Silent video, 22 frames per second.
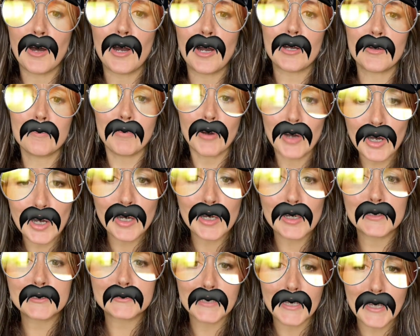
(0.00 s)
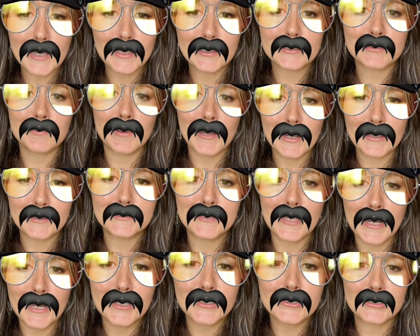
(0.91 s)
our pause
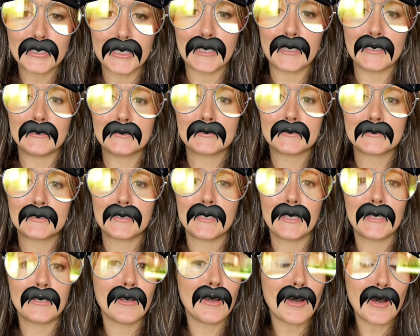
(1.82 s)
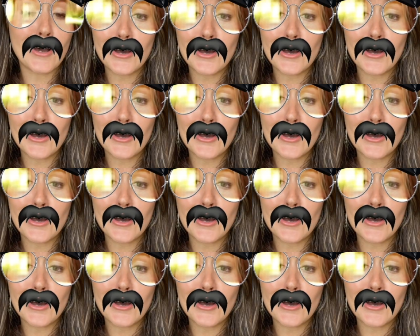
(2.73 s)
expectations in